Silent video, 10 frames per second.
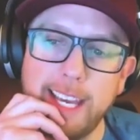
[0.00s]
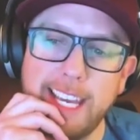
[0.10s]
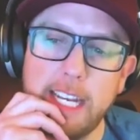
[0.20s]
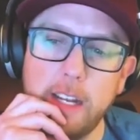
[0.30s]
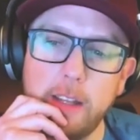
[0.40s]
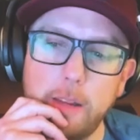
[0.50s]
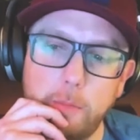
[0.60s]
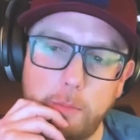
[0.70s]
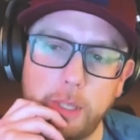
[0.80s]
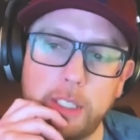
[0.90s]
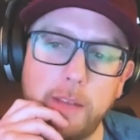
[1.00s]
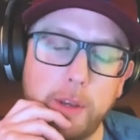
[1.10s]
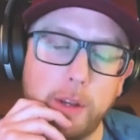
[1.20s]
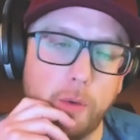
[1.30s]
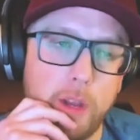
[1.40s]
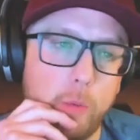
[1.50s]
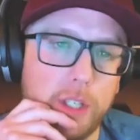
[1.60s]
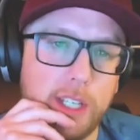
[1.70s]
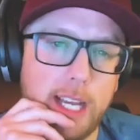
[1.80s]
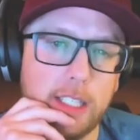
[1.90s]
He did Pacific Rim,
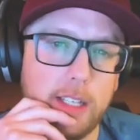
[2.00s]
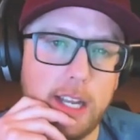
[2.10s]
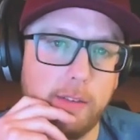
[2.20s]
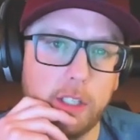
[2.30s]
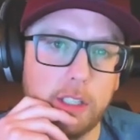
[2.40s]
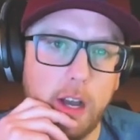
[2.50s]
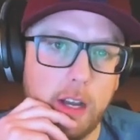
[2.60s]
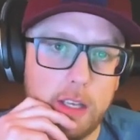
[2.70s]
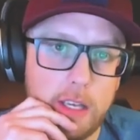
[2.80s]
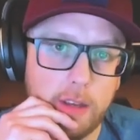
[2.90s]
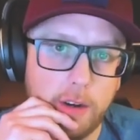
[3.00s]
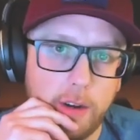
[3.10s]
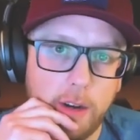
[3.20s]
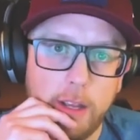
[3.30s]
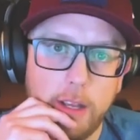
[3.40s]
which I actually never saw either.